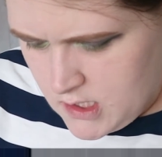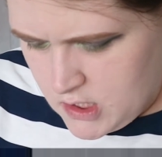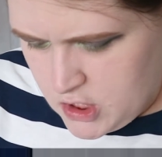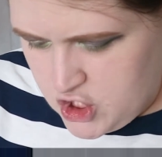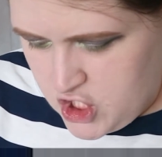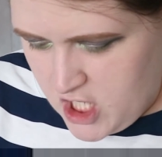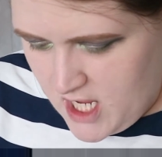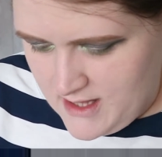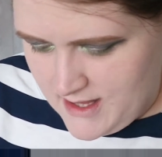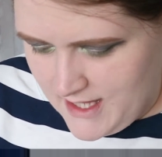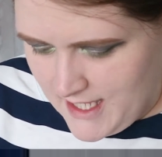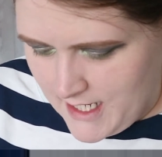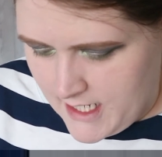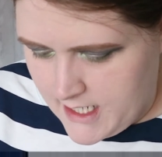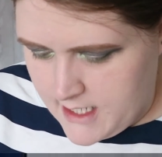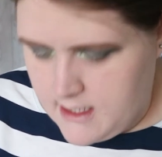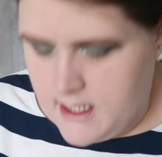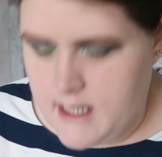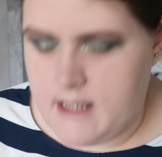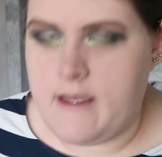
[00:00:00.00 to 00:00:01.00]
Gel
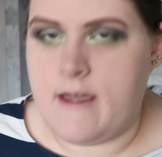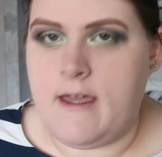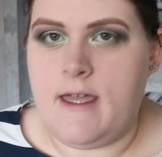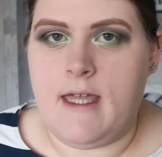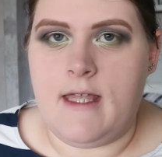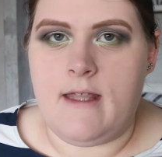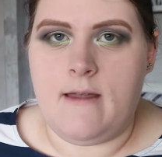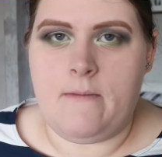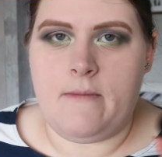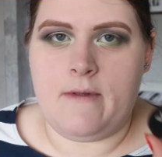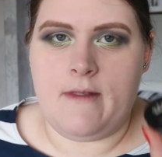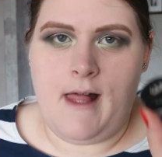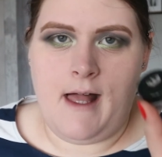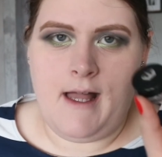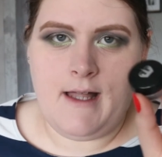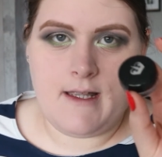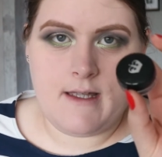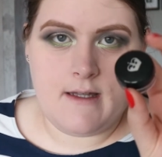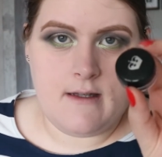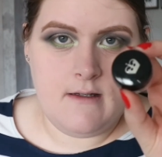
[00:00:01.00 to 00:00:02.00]
eyeliner in
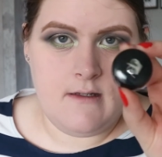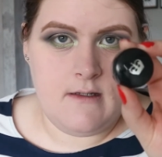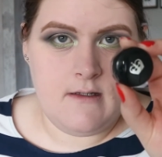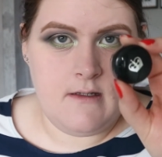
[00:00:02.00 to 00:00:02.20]
black.